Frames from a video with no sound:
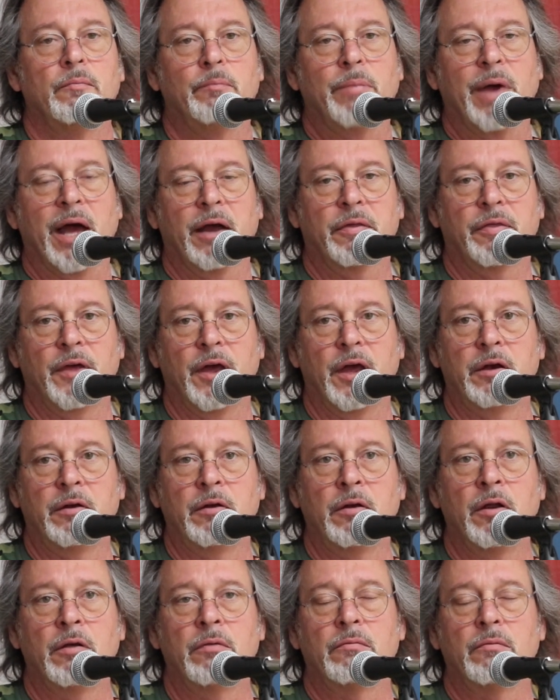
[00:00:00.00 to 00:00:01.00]
Back
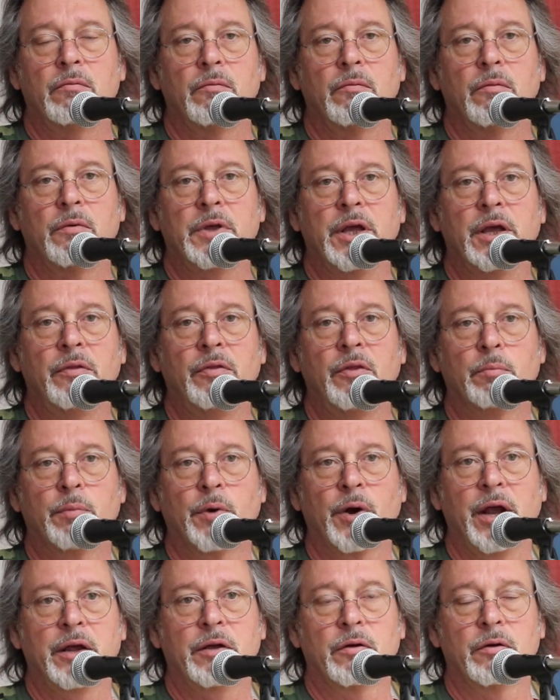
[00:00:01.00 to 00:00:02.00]
then, in the
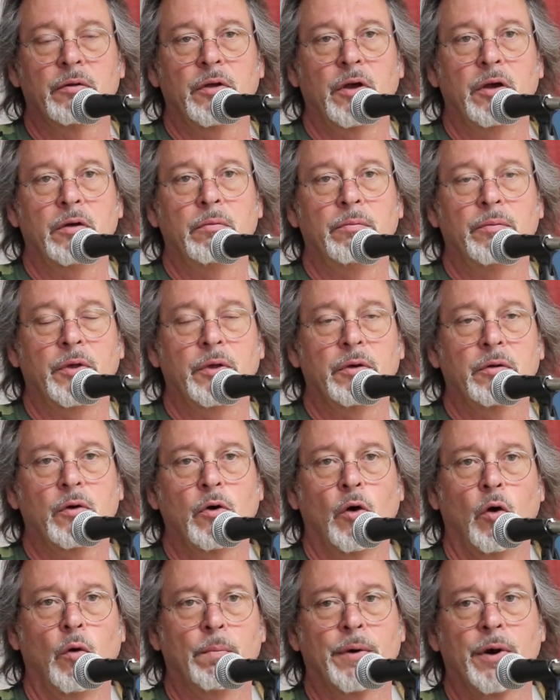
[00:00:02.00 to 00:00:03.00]
breaker, the
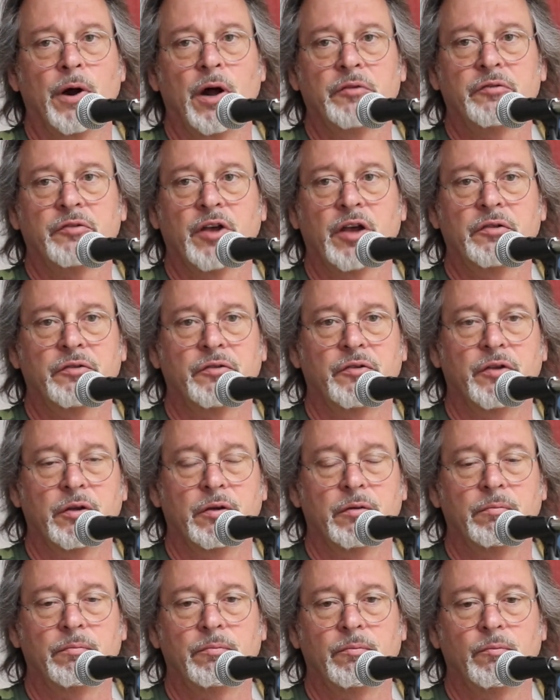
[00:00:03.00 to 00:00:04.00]
coal process,
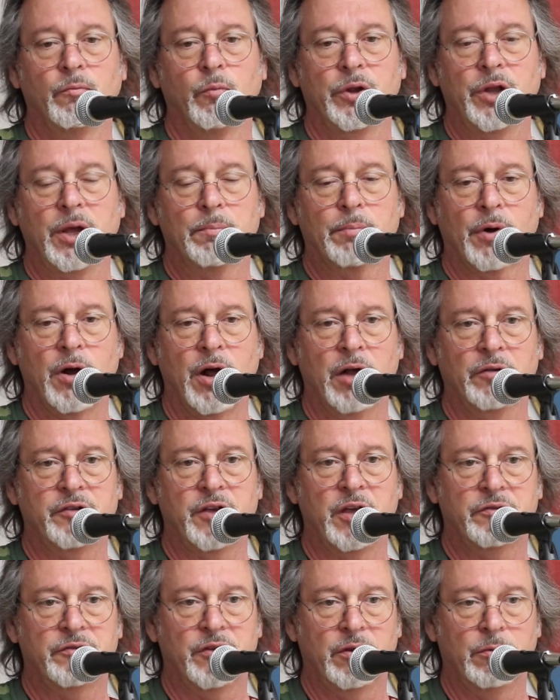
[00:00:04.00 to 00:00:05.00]
when they
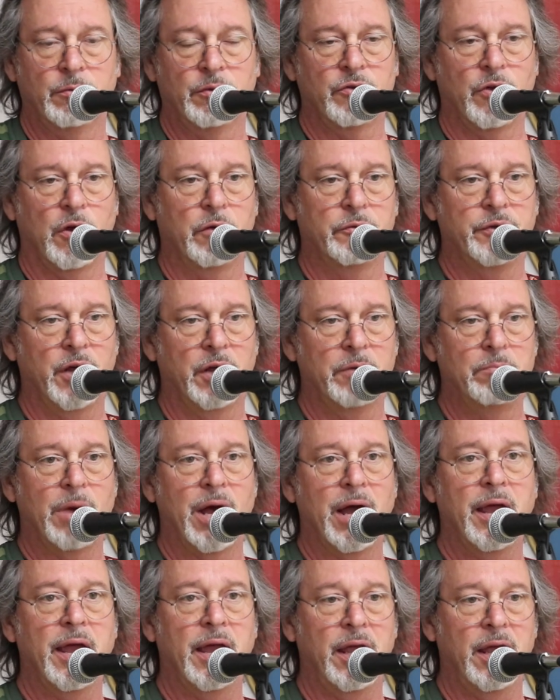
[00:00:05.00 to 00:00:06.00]
processed it, it was all done
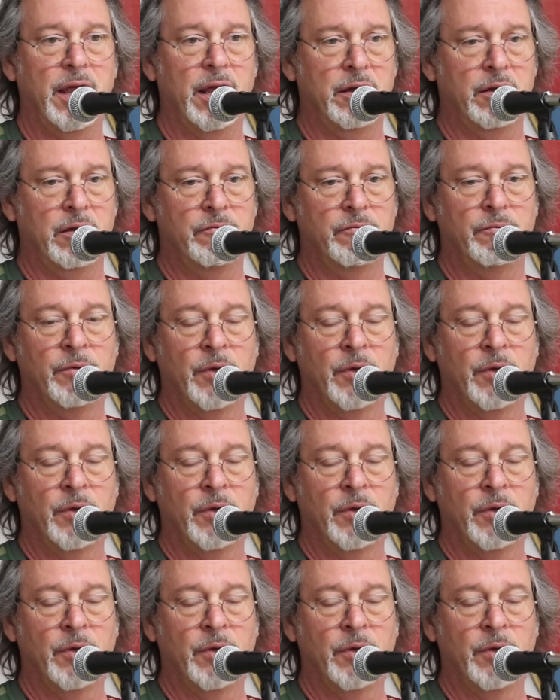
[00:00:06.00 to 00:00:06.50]
by hand